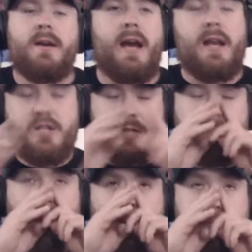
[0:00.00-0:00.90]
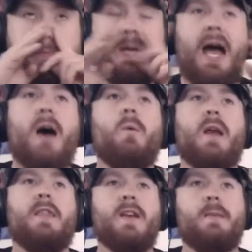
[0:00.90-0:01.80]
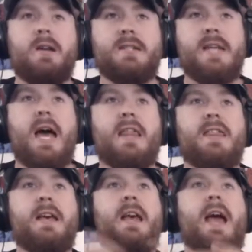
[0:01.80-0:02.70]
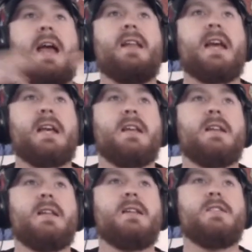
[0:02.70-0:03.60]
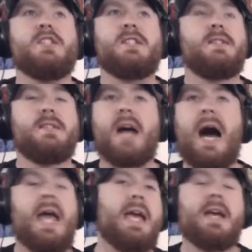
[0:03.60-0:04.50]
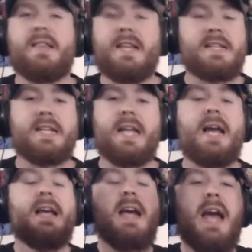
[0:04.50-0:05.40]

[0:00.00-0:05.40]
And it just bums me out when I think about death and like just dying and things like that.